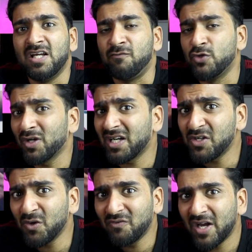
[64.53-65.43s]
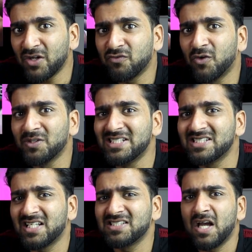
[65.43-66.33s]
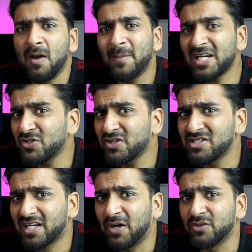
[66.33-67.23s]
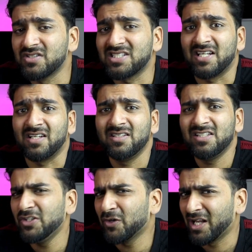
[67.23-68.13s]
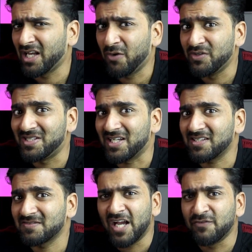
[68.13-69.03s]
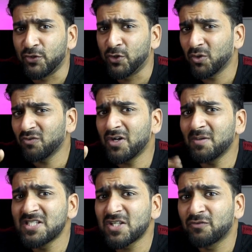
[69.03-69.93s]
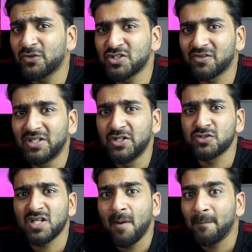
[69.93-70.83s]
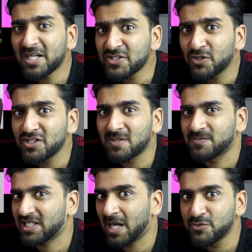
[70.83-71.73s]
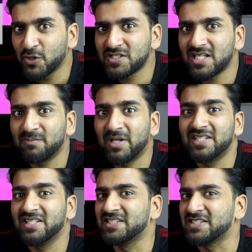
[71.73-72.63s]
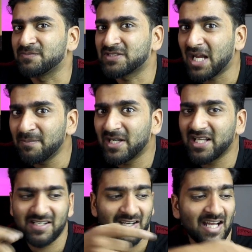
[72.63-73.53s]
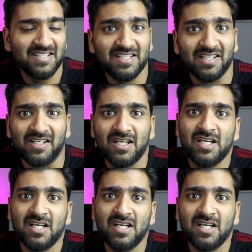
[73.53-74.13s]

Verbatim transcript: If you are a true fan of all these things, make sure you check out our channel. You're gonna love it there. If you don't want to miss our future videos, make sure you subscribe to our channel by hitting the subscribe button right here.